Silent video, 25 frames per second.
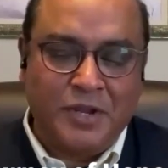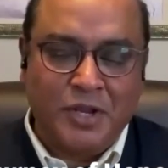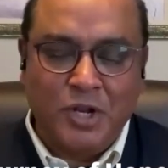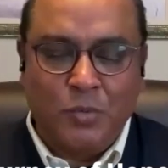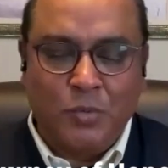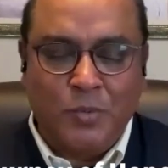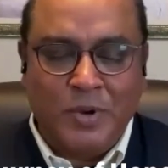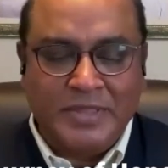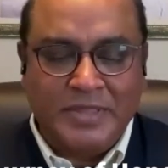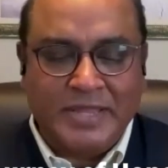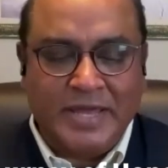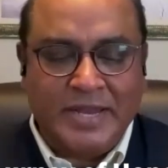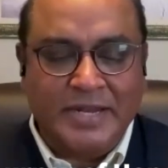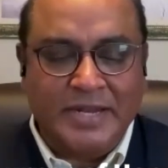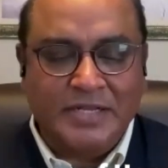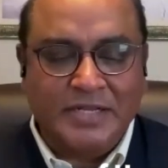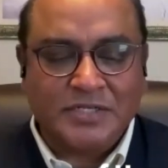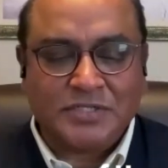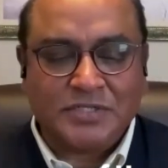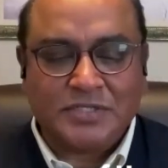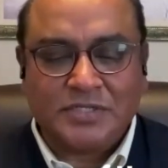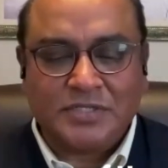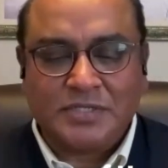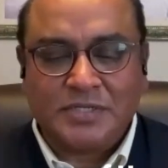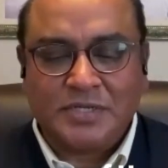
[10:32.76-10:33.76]
You know what that
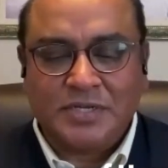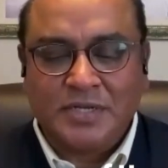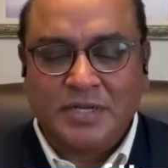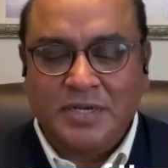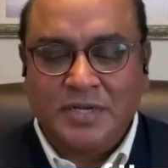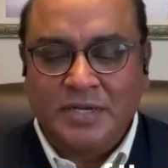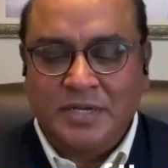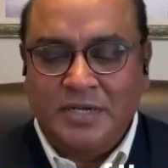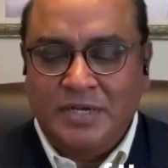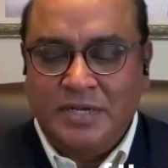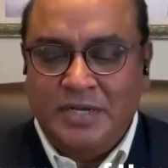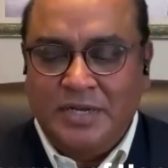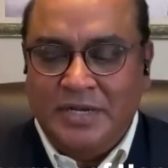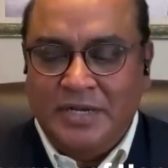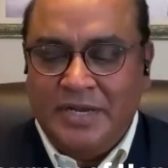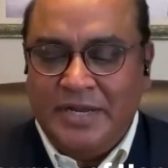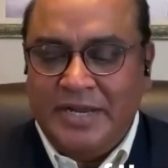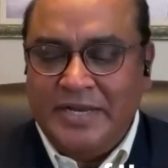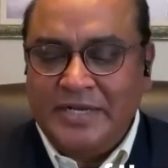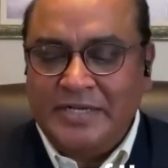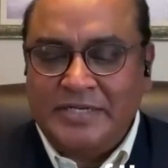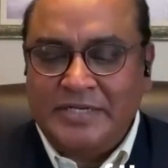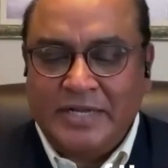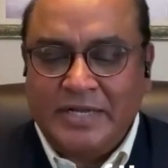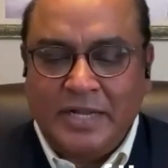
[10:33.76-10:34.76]
is?
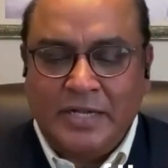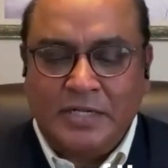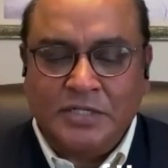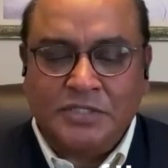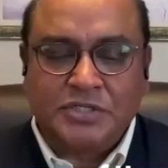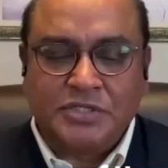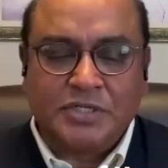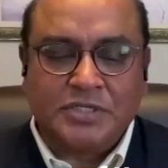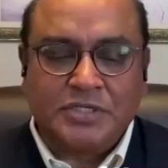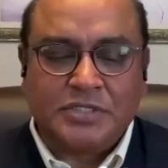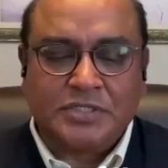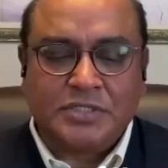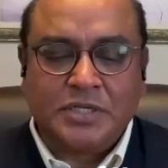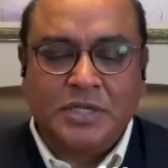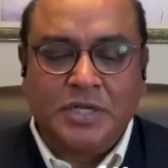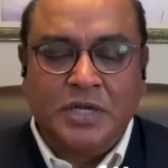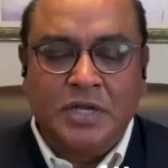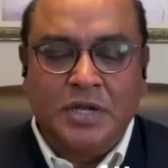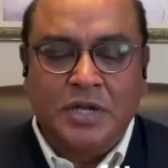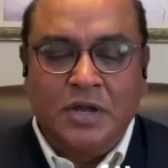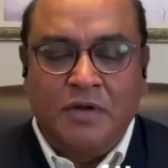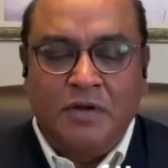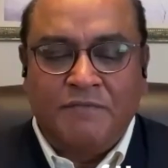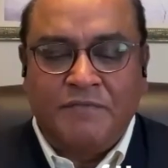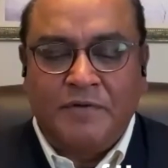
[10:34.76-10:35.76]
It tells us
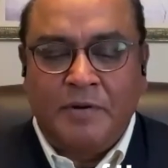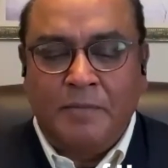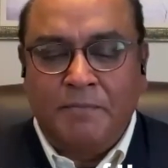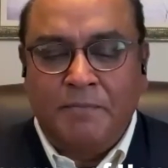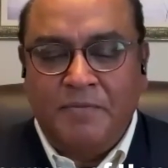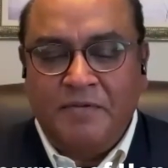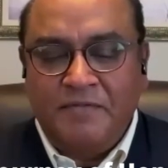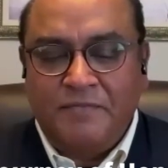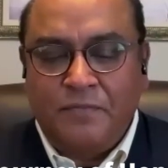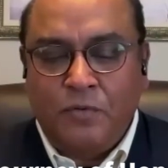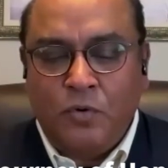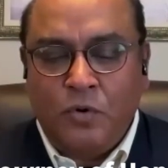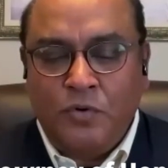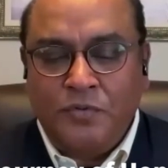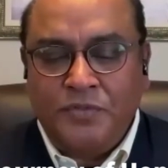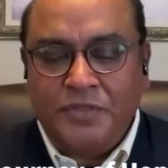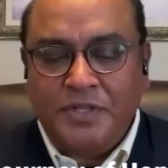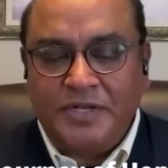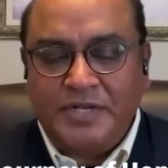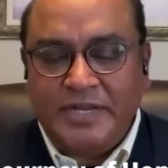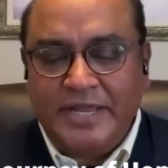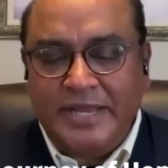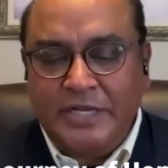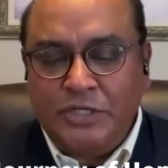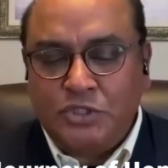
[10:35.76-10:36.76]
from before
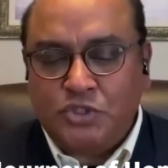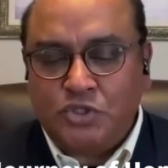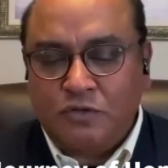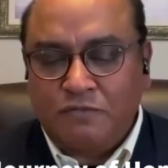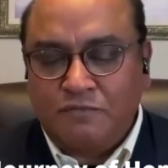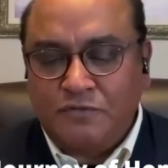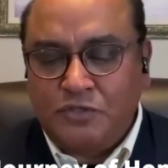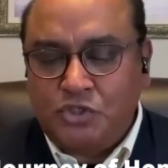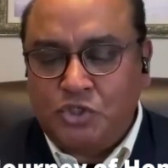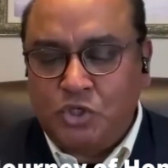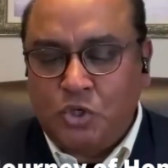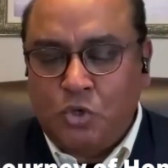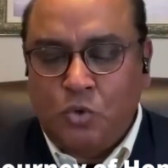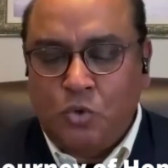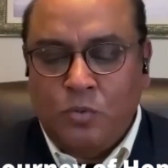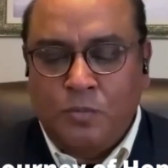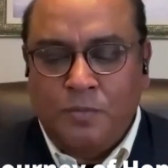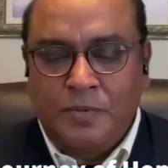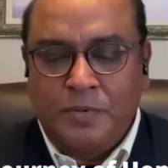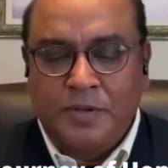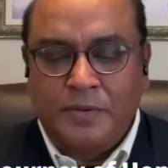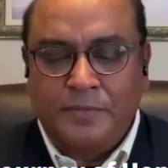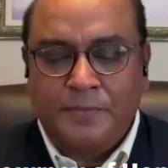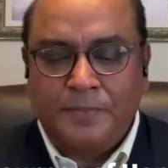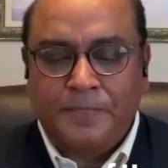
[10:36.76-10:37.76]
the days of
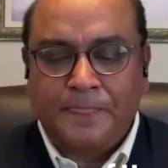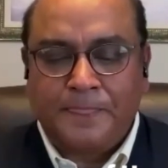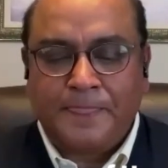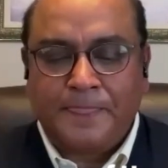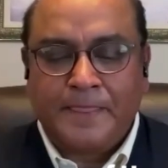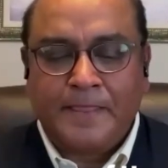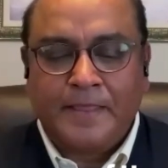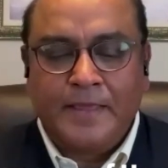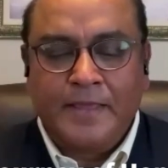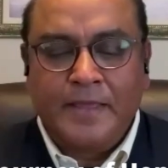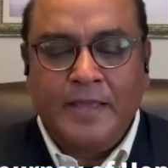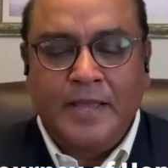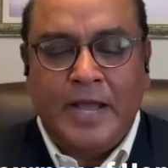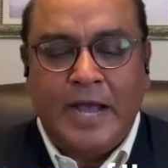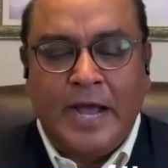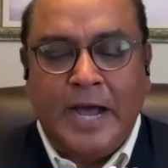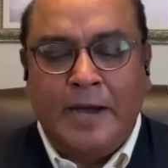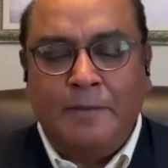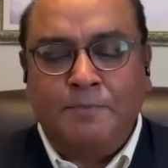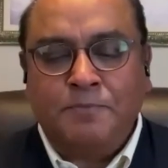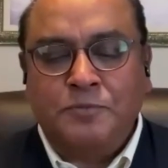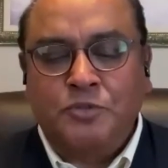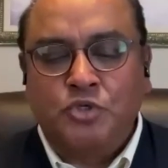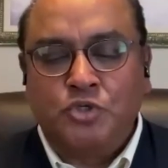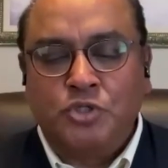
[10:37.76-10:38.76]
Job
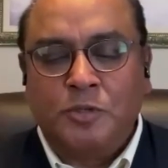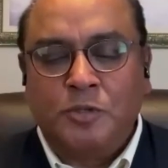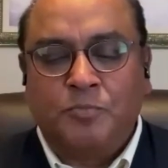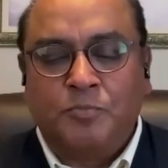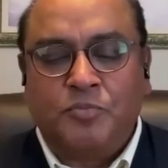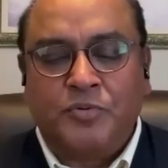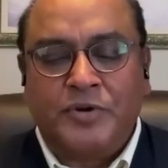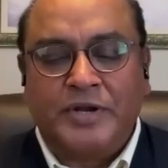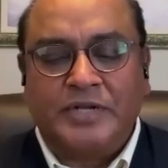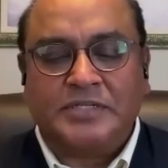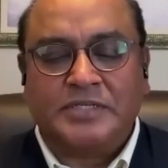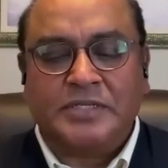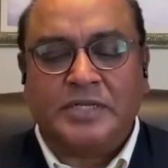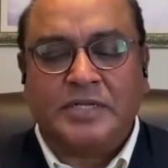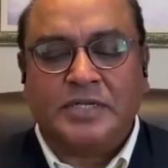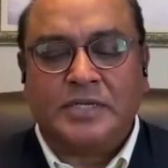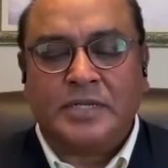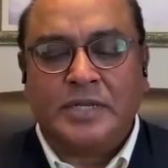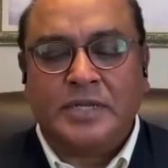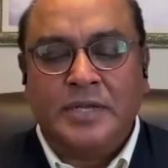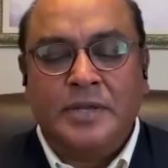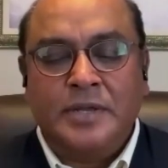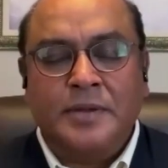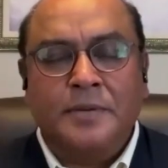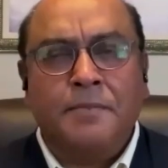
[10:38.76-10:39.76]
up to the present,
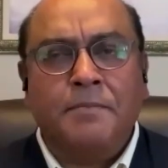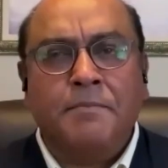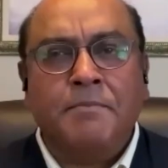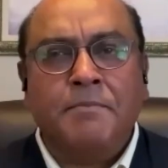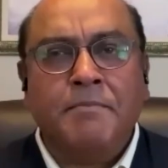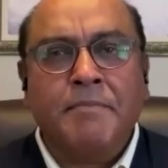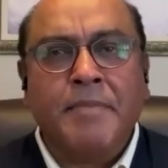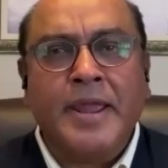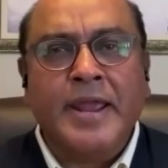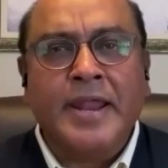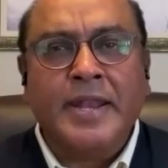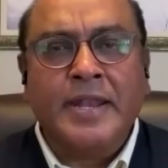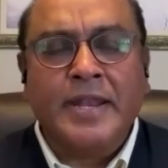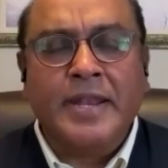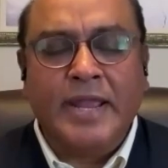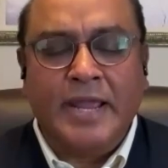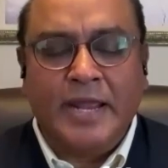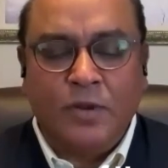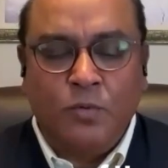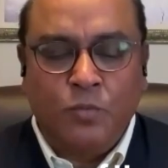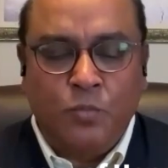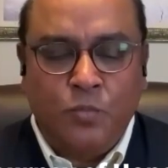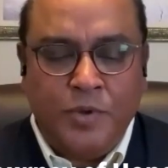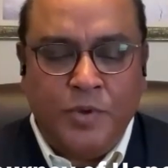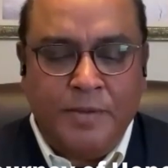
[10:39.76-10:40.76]
men
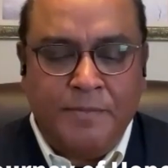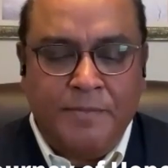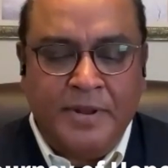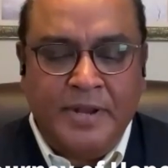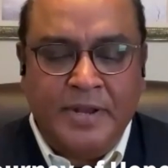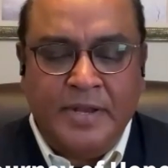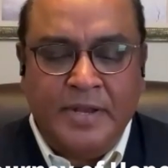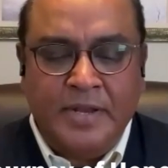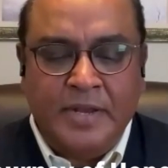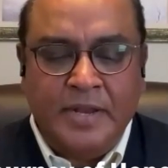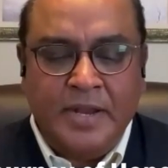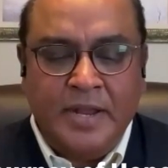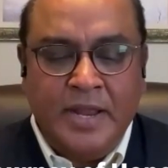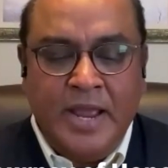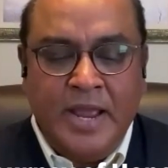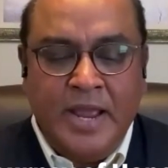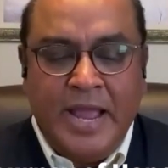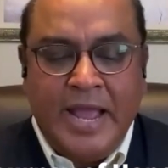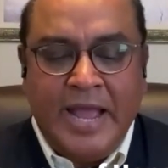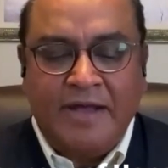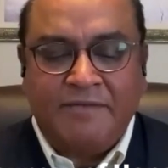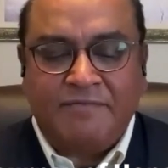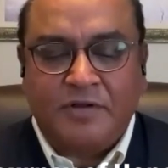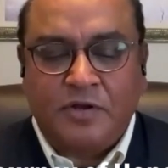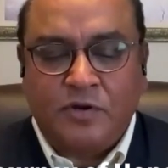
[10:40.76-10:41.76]
and women
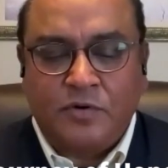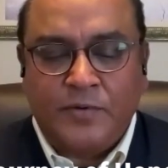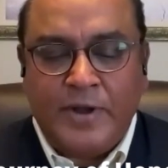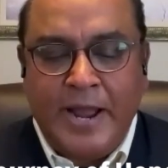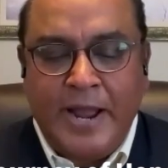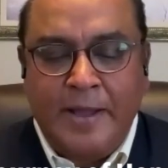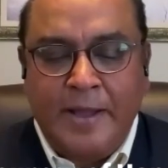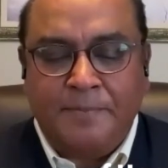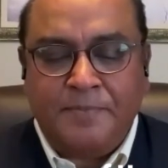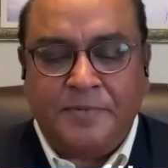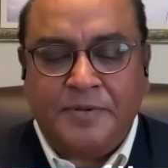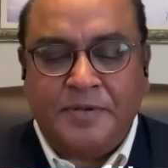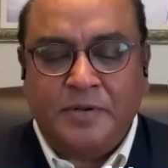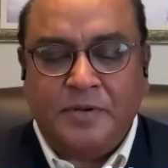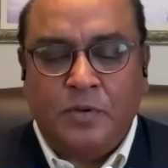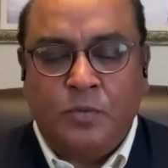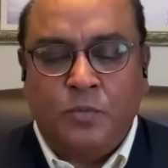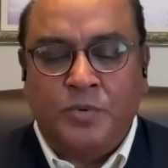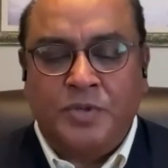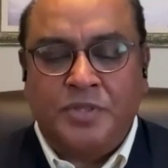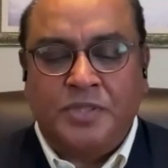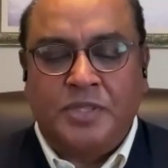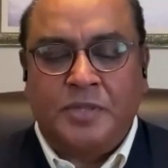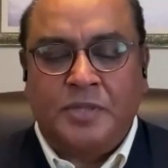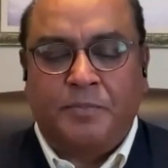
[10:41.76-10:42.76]
have grappled
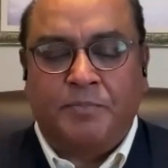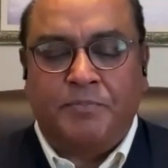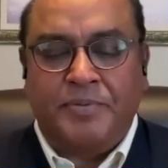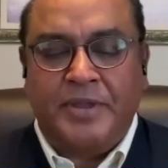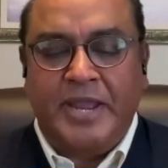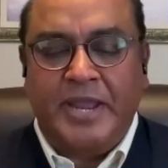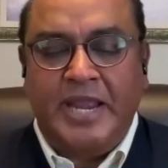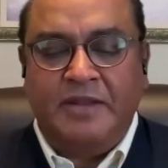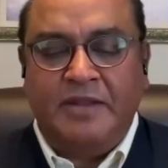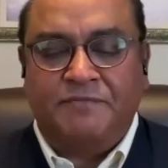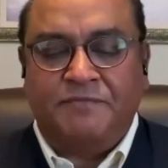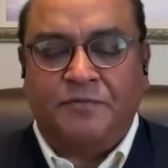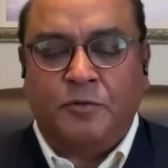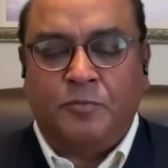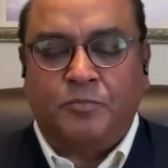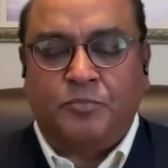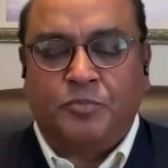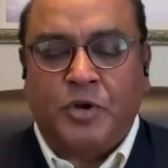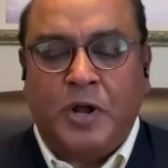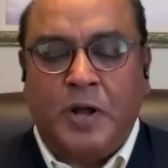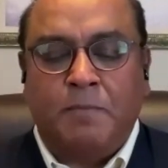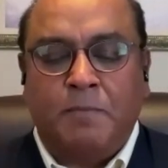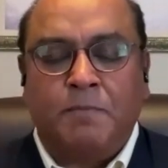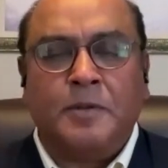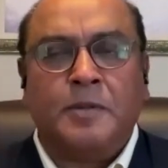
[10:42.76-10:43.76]
with the painful
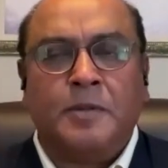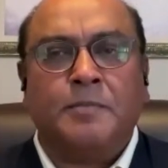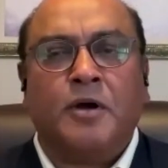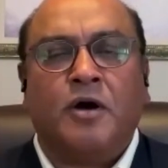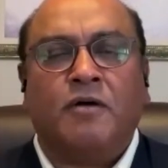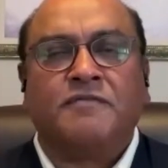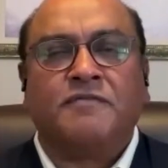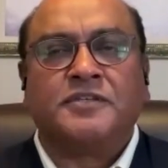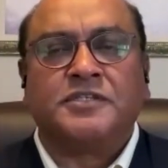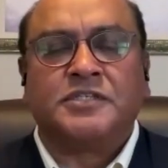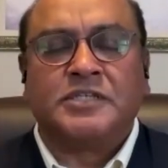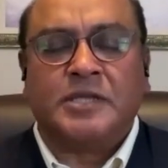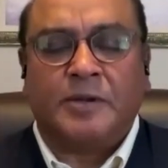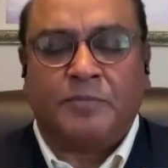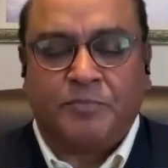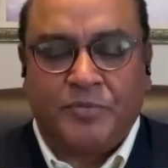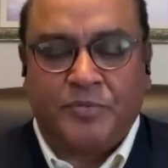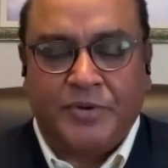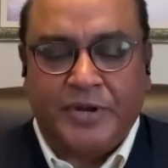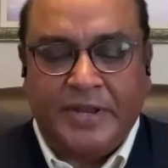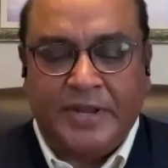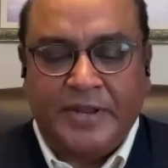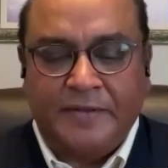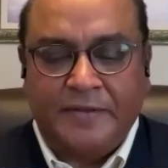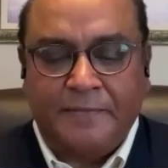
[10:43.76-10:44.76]
problem of
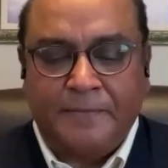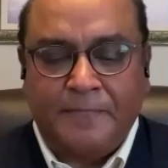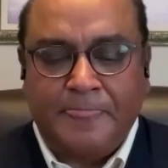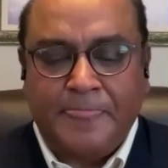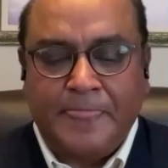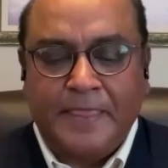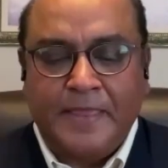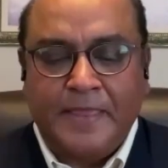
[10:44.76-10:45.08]
suffering